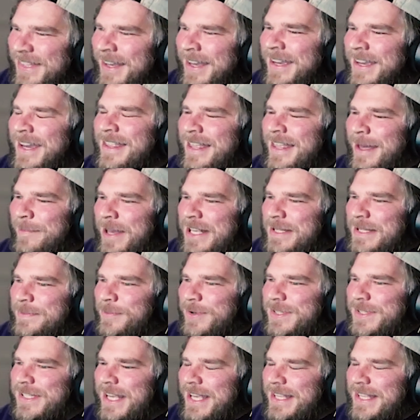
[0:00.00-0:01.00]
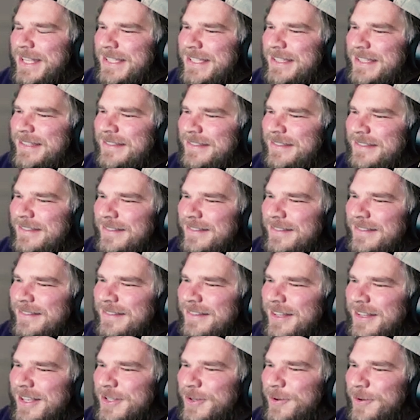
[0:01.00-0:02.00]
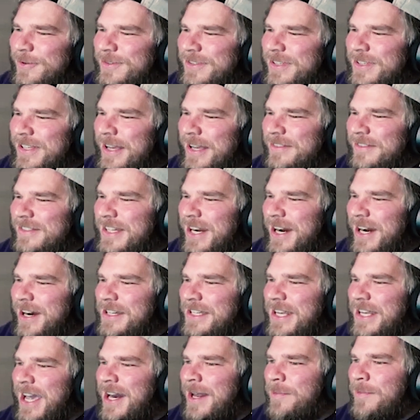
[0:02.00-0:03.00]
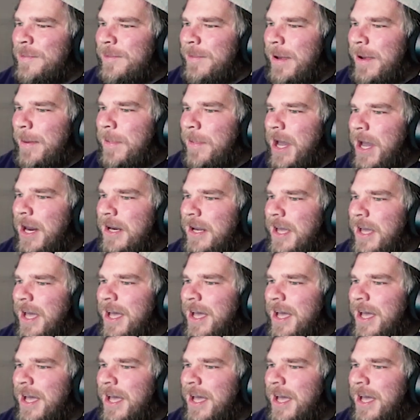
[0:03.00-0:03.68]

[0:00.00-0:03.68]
Okay, that makes more sense. It's all starting to add up in my mind.